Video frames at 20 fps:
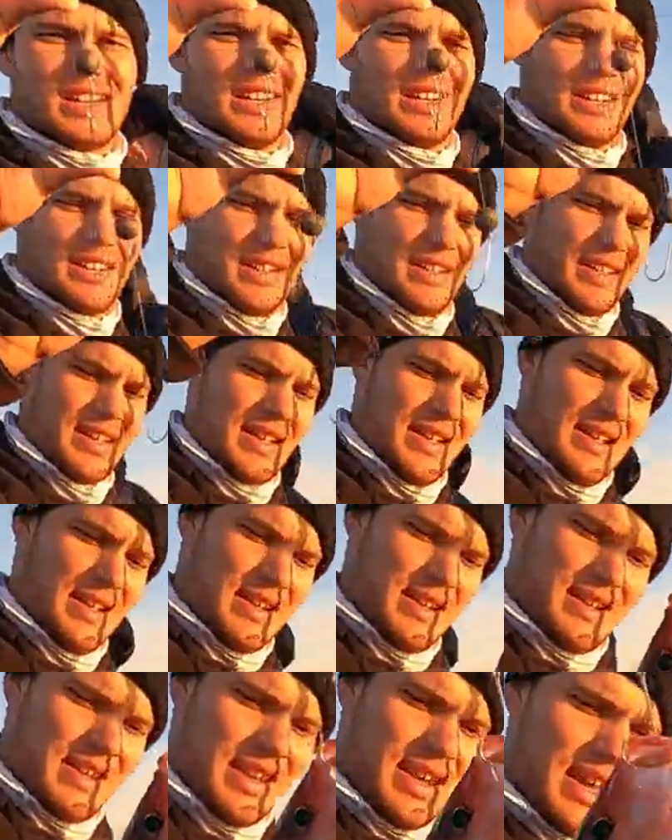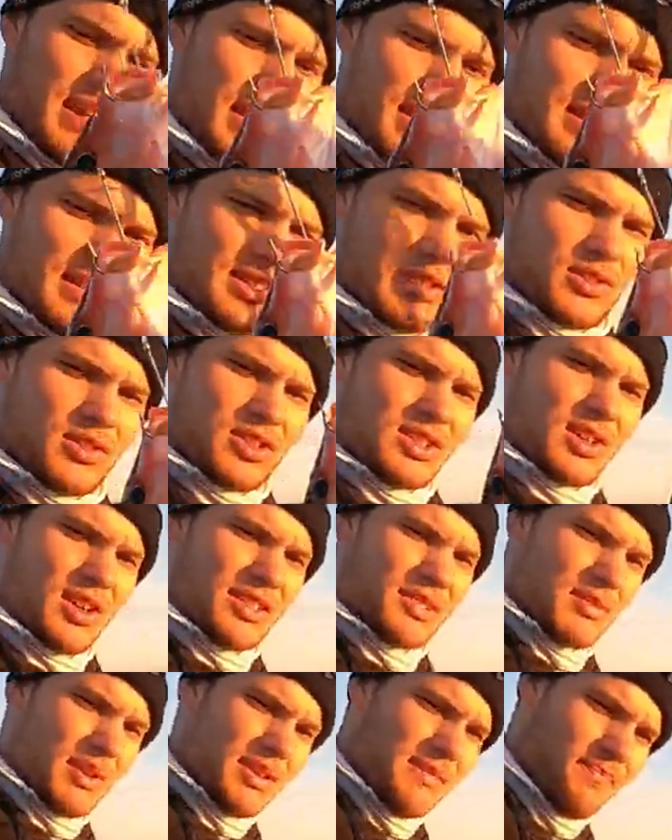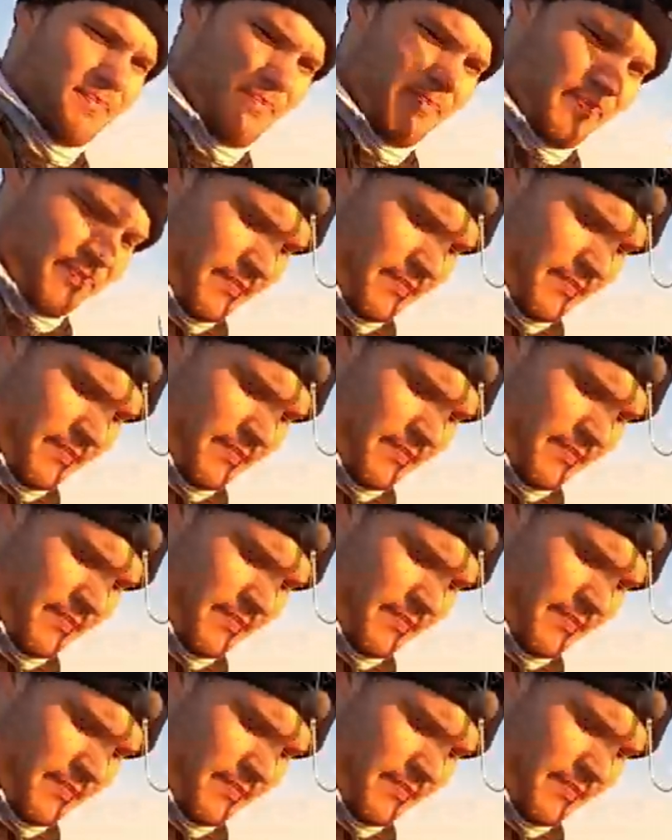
So yeah, it's a good size one.